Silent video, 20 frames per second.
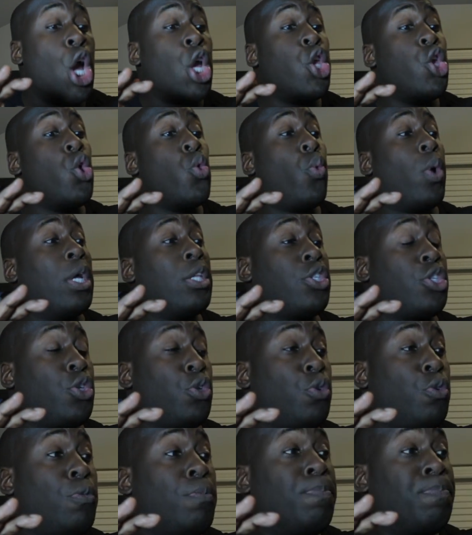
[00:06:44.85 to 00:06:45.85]
You want
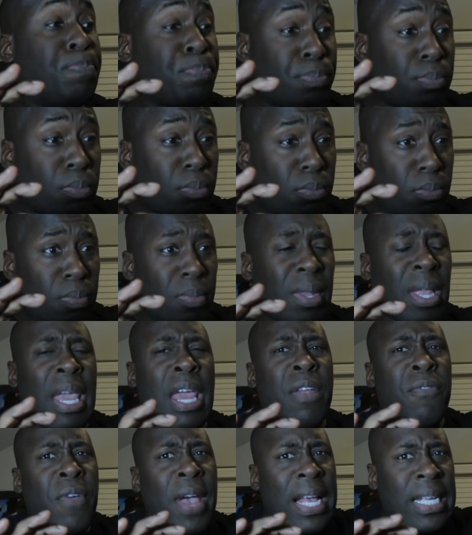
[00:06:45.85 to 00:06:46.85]
to
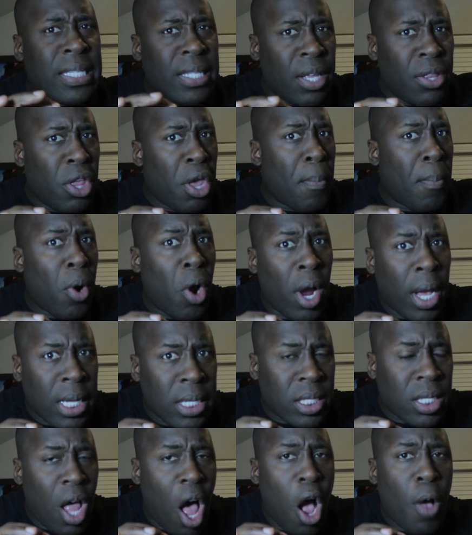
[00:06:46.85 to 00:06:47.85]
invest in the
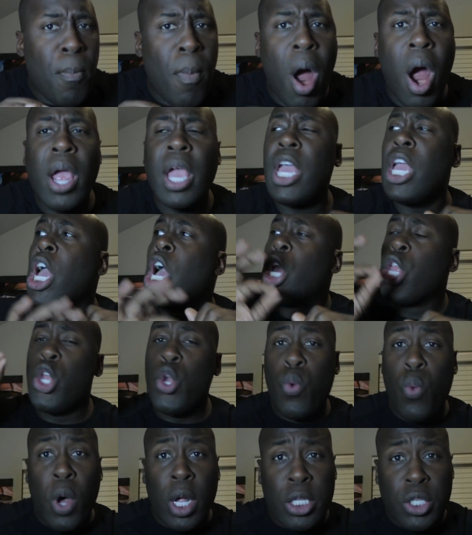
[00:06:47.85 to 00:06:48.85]
American stock market,
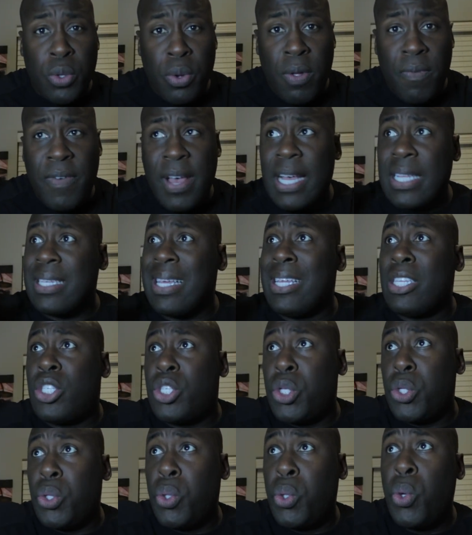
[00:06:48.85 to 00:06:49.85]
you want to invest
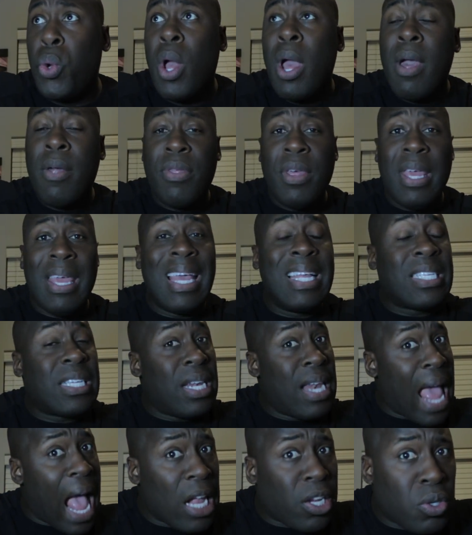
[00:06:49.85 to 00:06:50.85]
into the
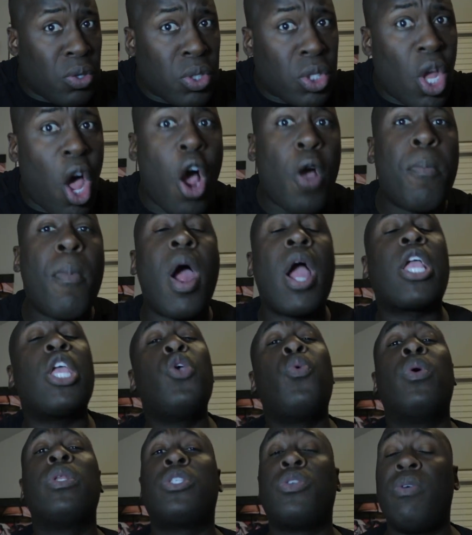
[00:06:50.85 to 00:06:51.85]
international stock market,
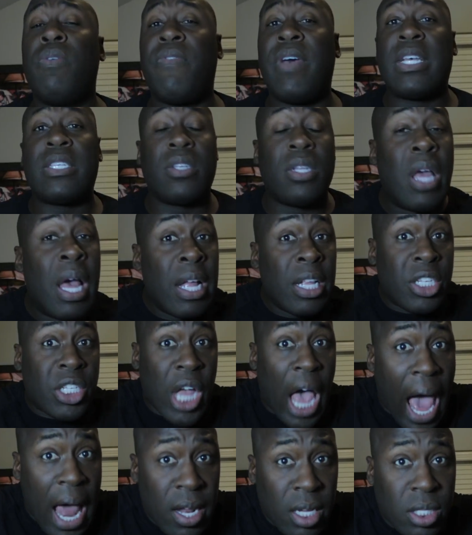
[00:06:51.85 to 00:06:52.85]
you want to invest in
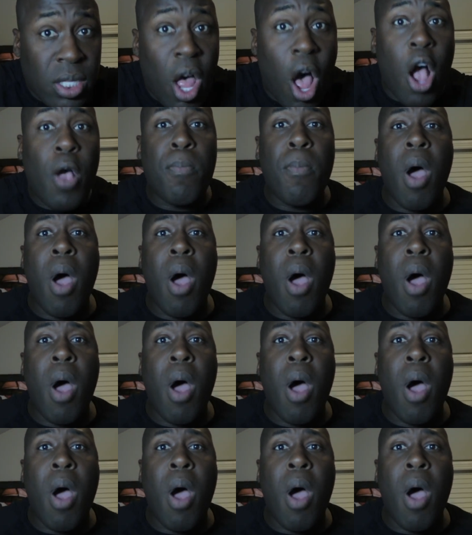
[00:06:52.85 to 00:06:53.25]
China stock